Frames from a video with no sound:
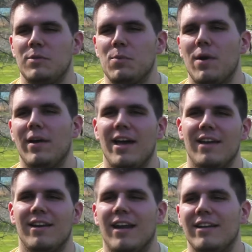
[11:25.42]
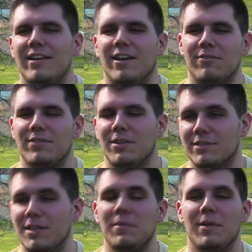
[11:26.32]
she probably had an idea of, you know,
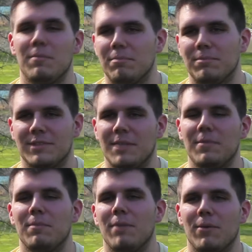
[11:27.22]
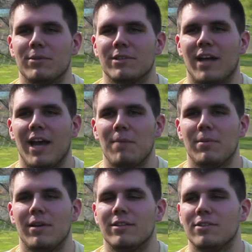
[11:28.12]
something big was going to
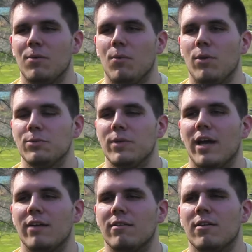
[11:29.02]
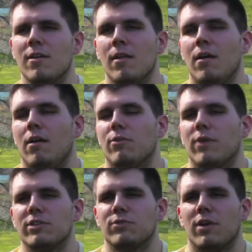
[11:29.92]
happen. And so once we got to the
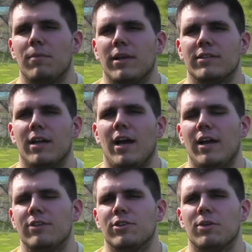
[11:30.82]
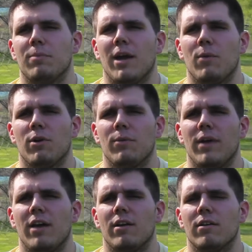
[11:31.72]
restaurant, because I took her back where we
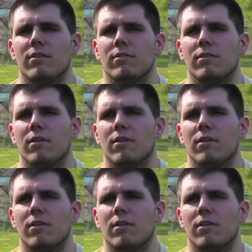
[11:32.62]
had our